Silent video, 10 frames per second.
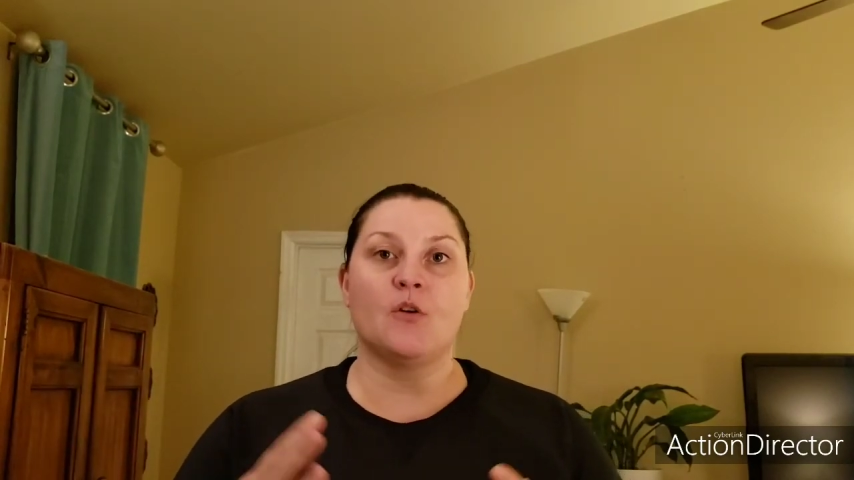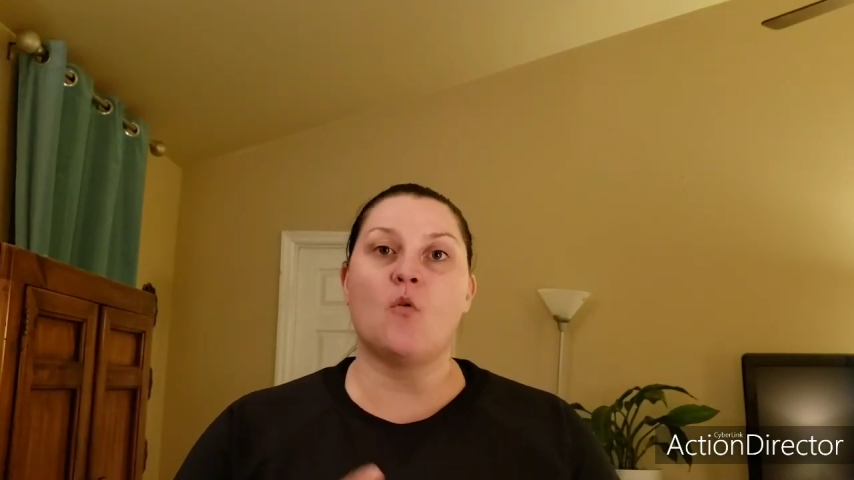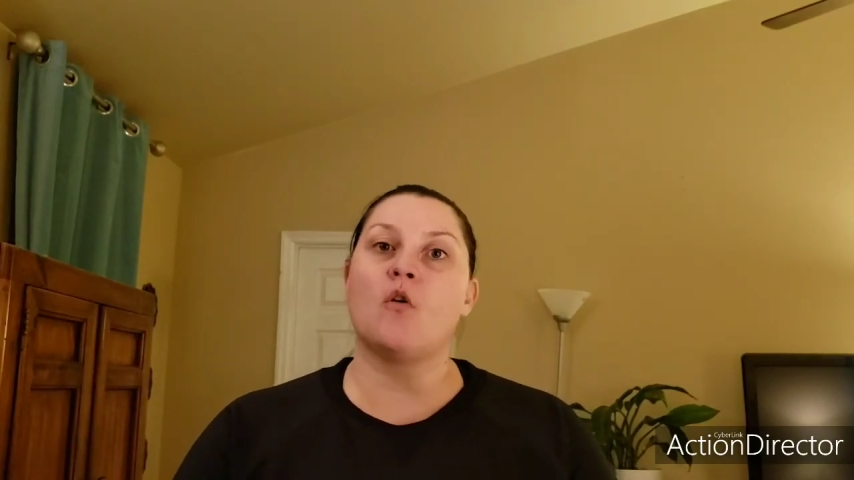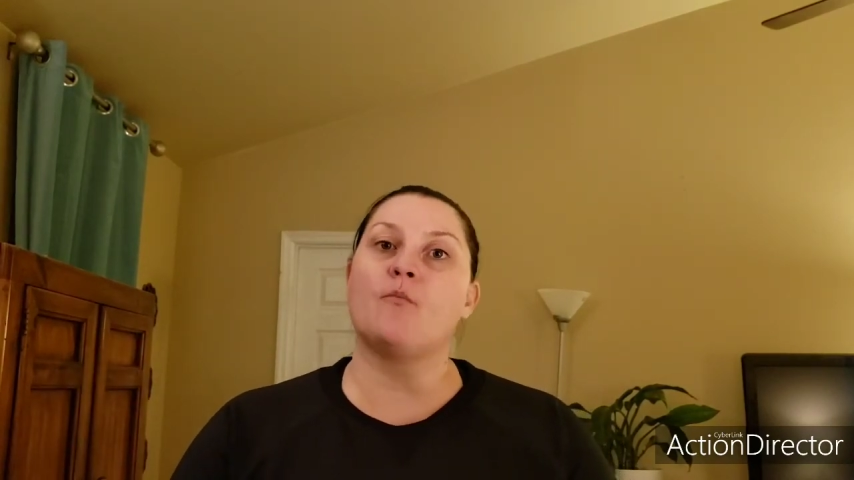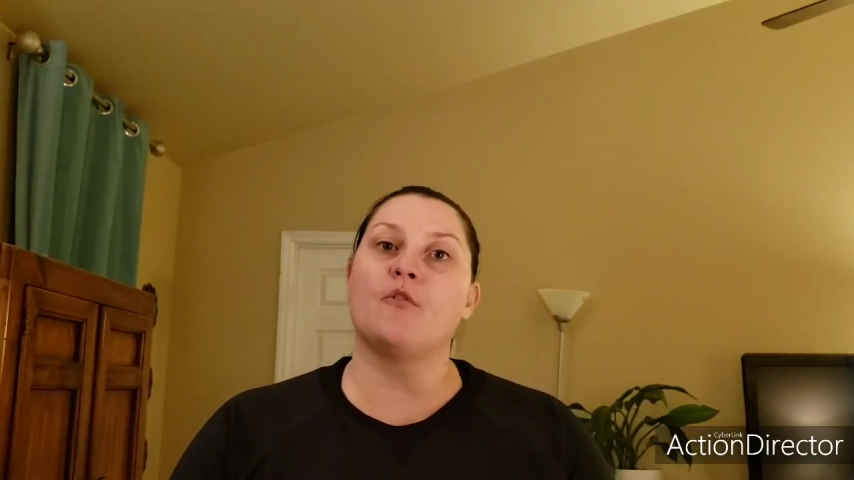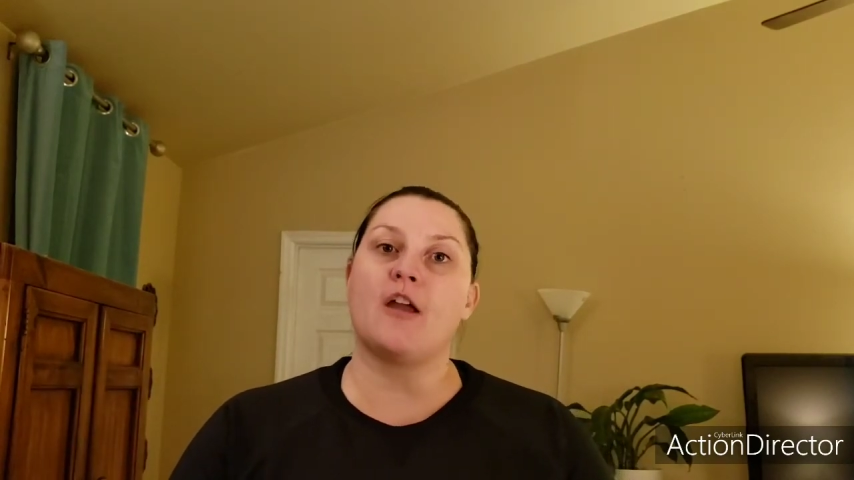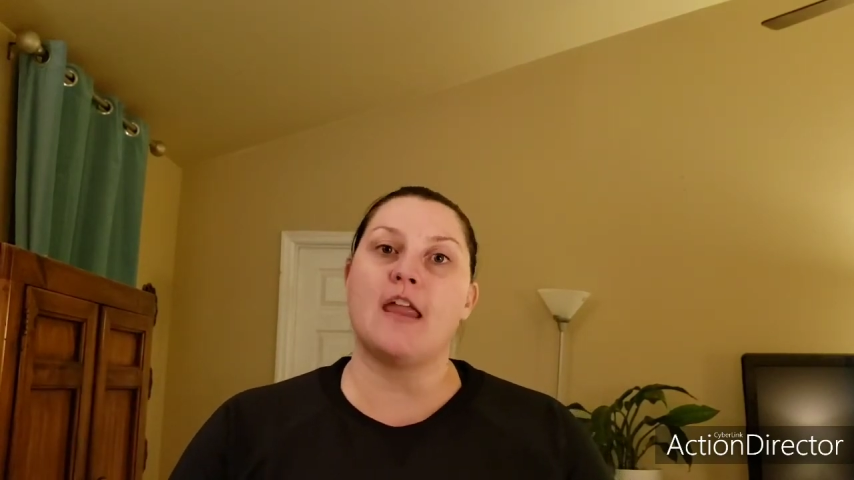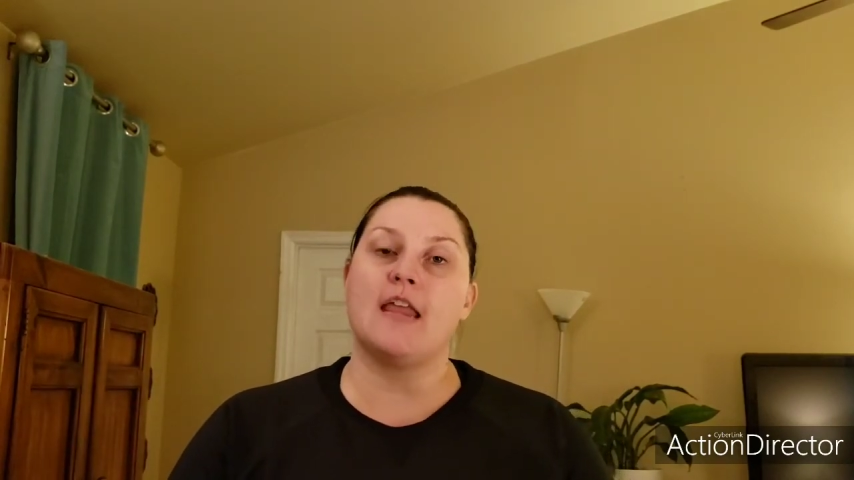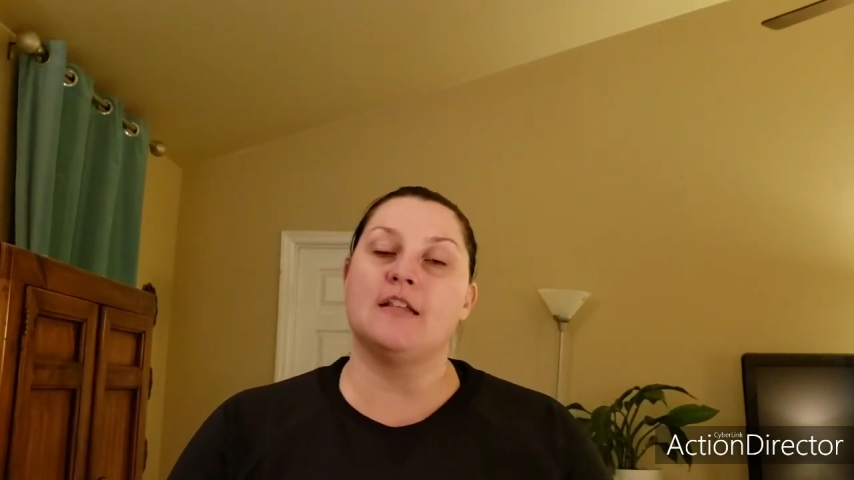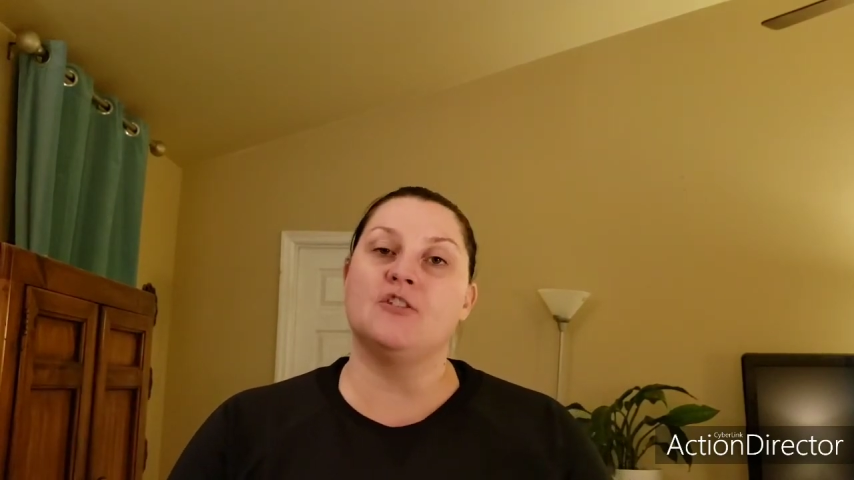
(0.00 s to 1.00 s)

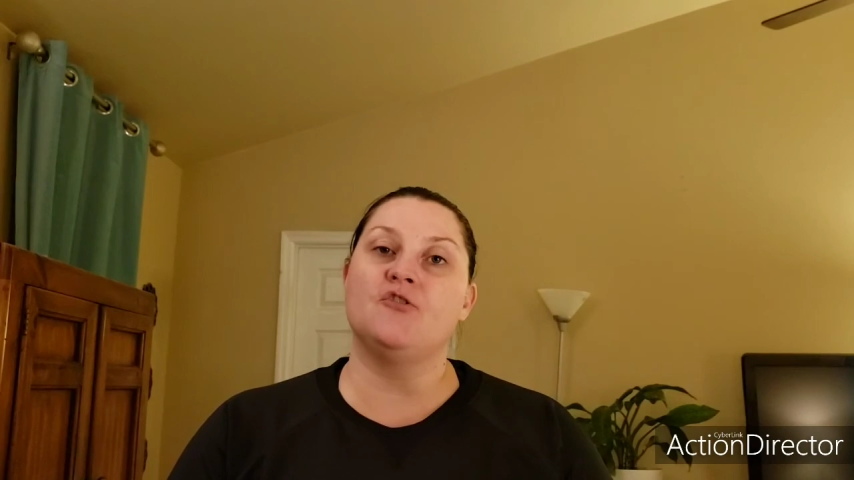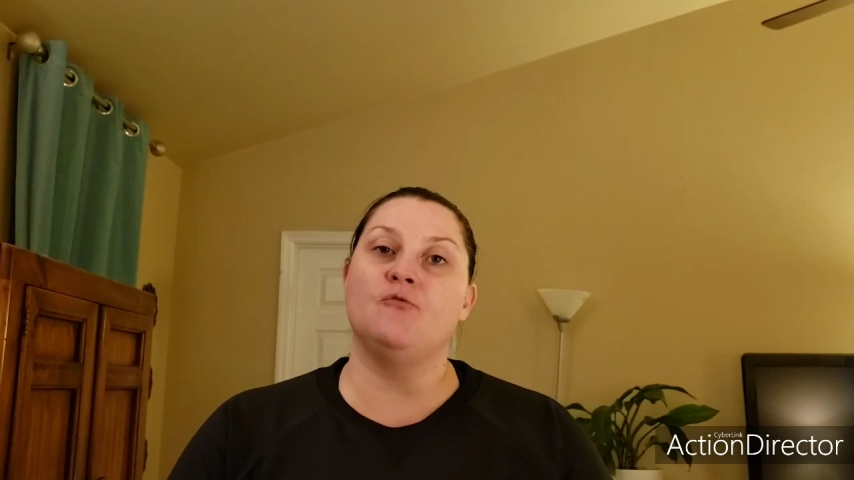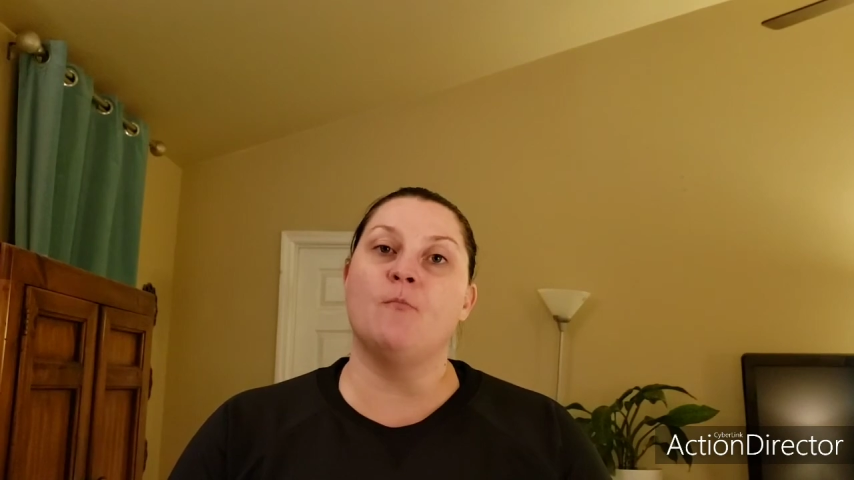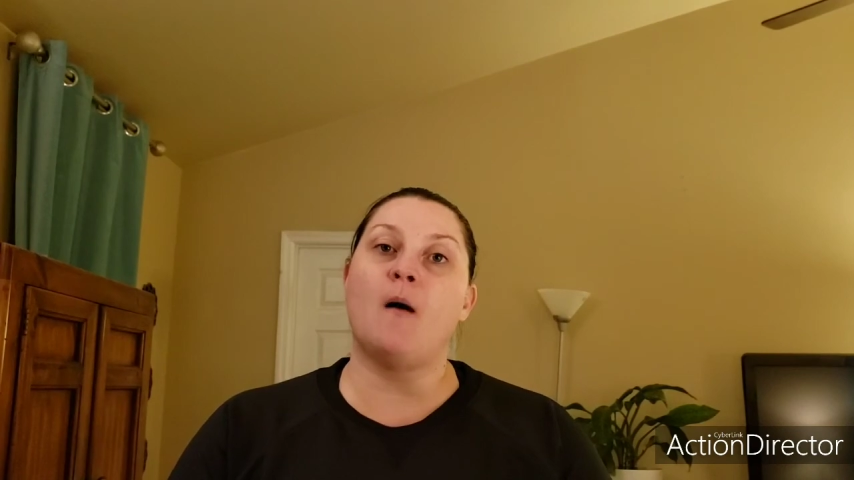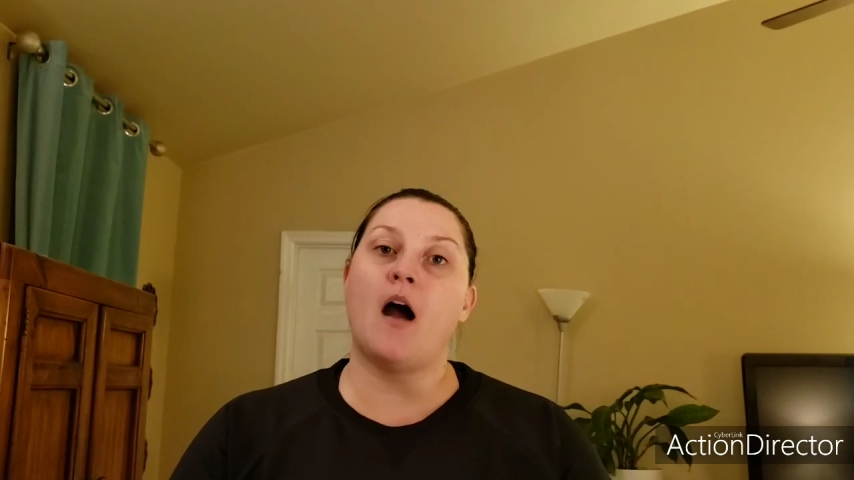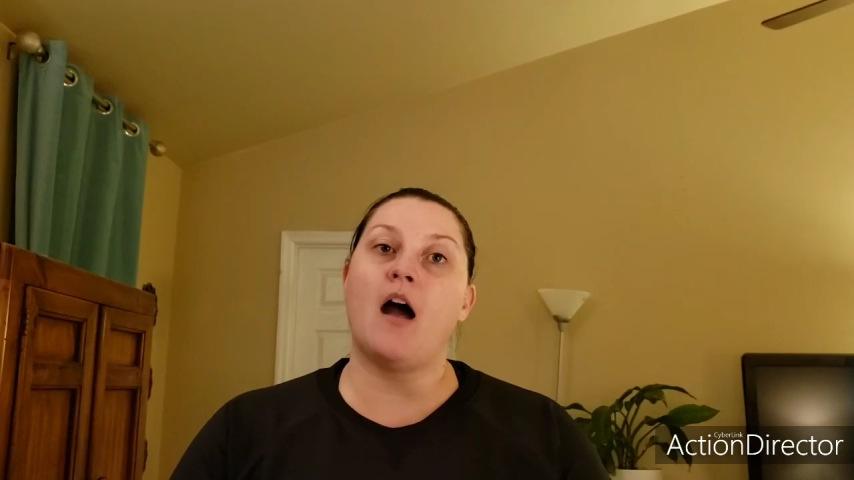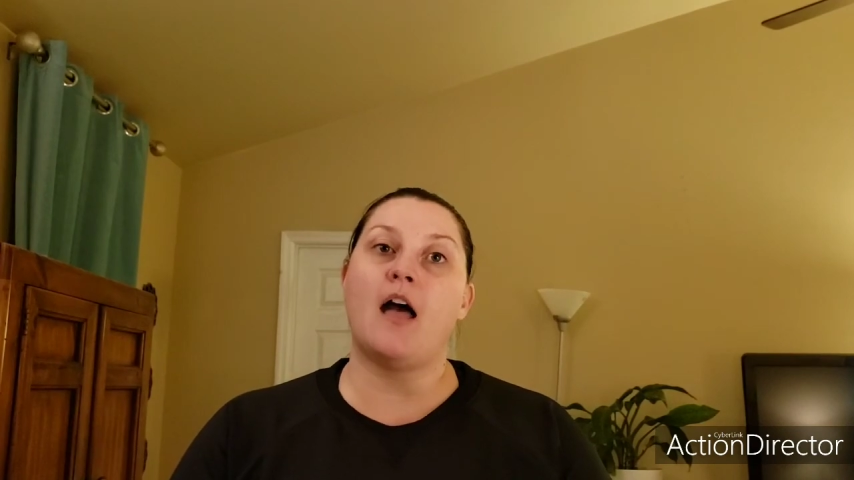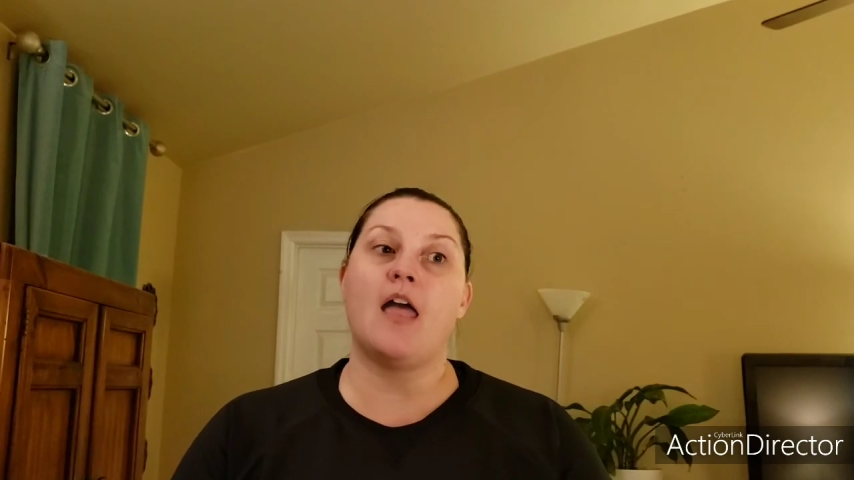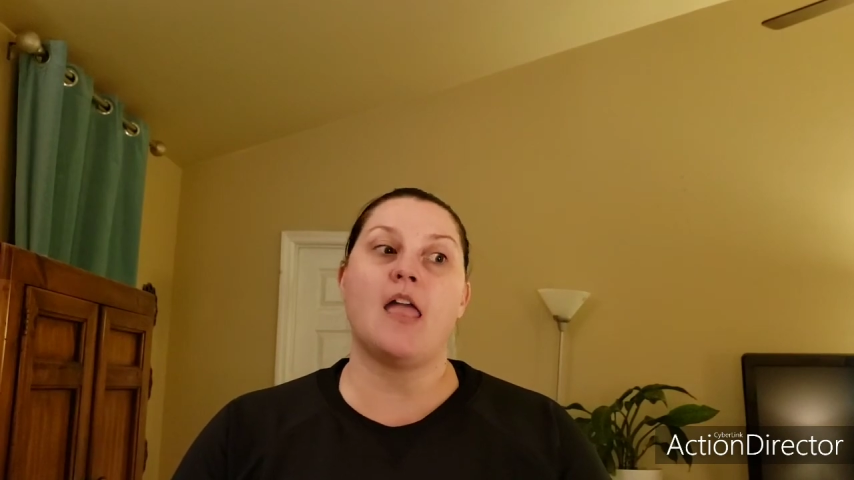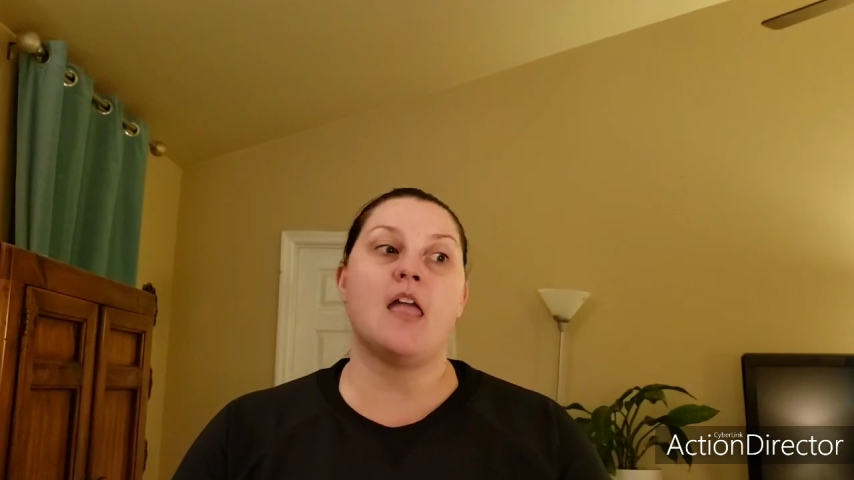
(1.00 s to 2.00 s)
incorporate into
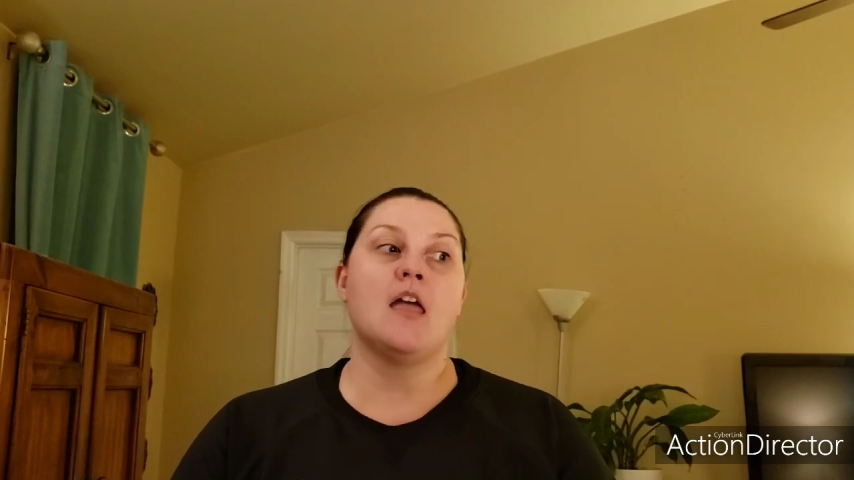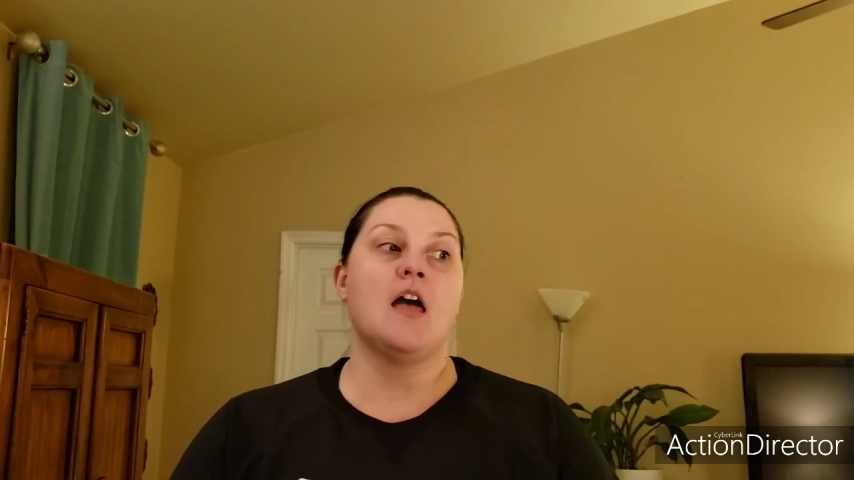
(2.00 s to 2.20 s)
my